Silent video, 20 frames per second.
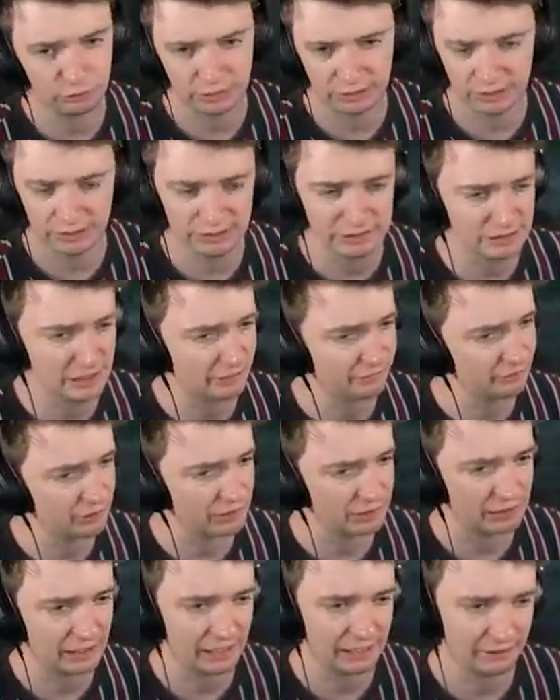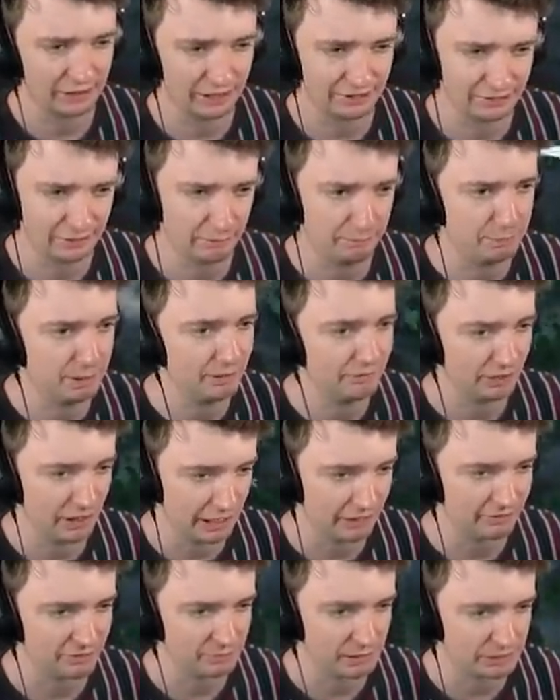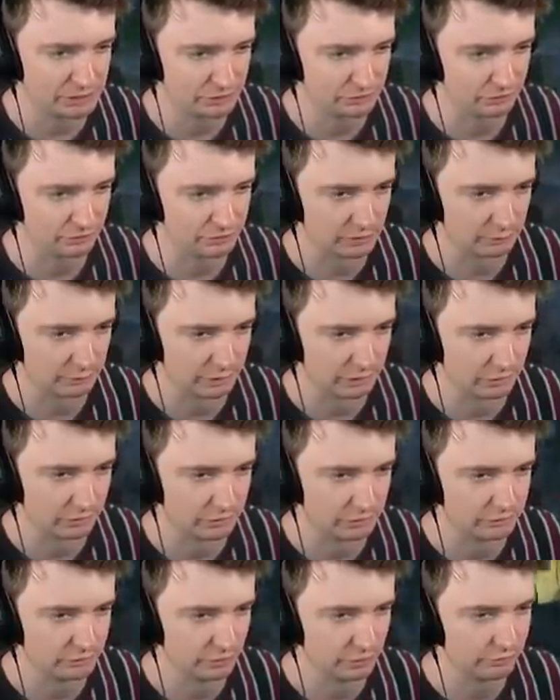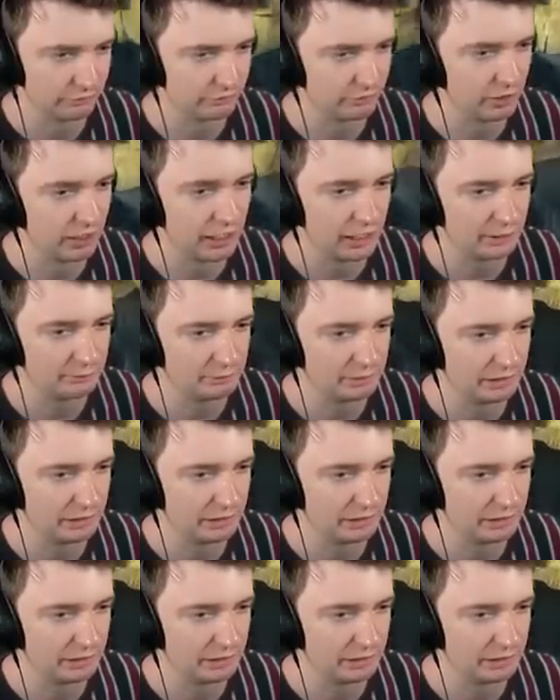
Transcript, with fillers: we could definitely land like some pivot F smashes or something, because he's going to fly at